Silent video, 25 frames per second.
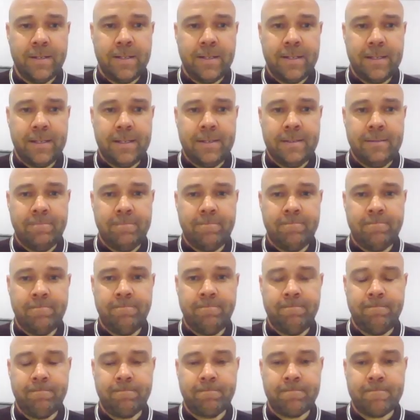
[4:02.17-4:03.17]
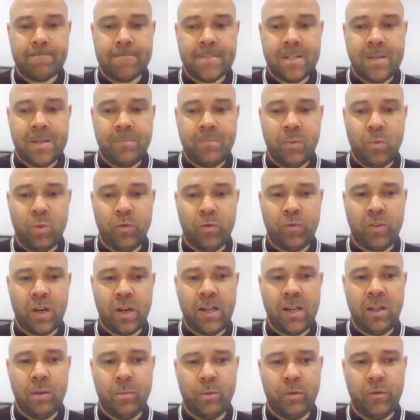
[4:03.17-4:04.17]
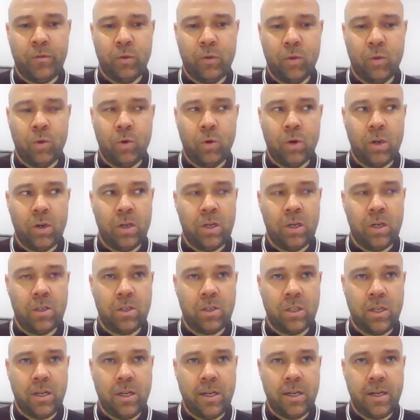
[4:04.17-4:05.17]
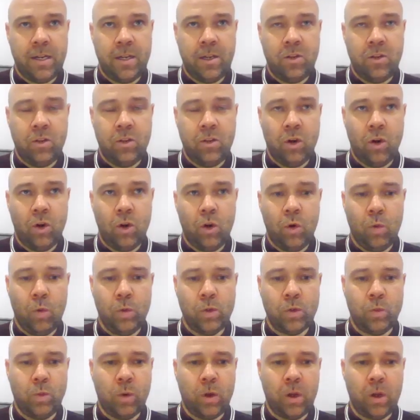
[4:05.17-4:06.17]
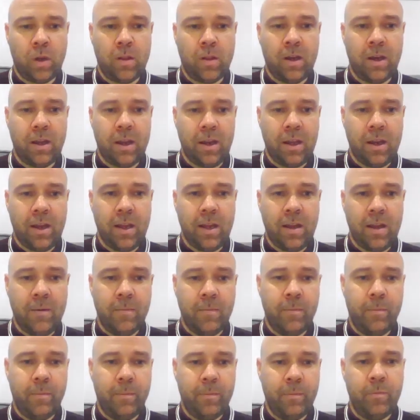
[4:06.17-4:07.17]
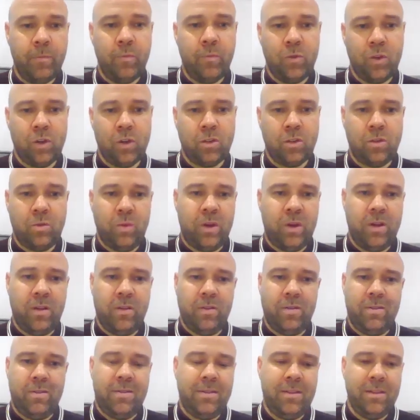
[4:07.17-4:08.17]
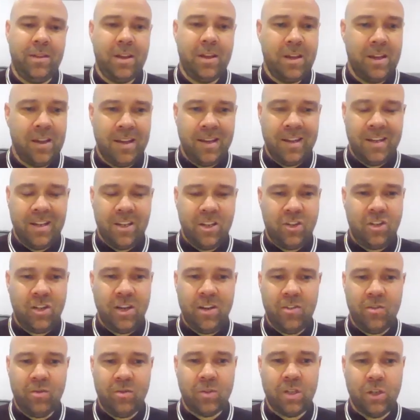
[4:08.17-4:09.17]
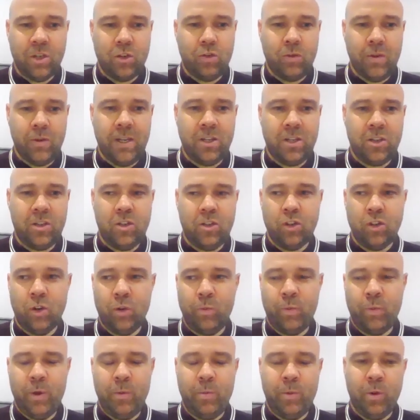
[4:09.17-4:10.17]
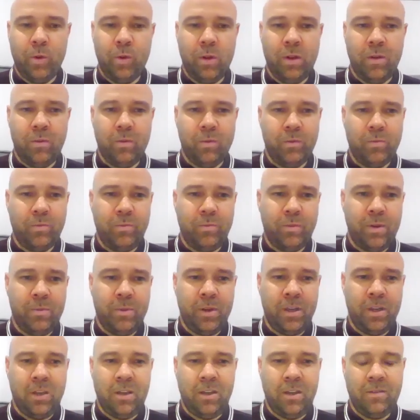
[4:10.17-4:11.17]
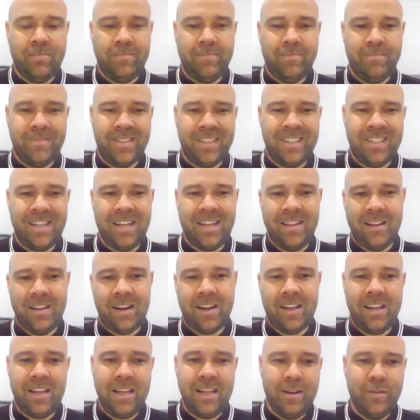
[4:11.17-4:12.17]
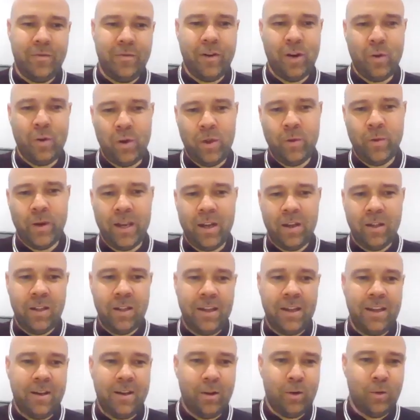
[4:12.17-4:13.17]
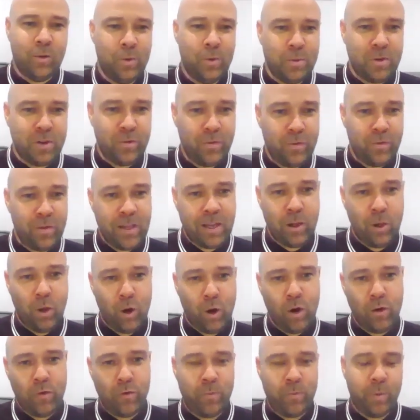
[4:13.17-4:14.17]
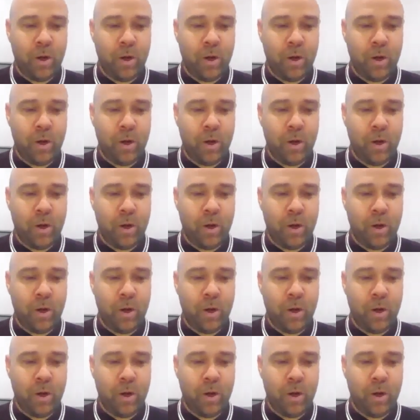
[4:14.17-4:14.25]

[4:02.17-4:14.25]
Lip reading: We've tried it before and it's not always worked that great, just with general situations. Young people will maybe say they're keen for a wee while and then it'll maybe tail off.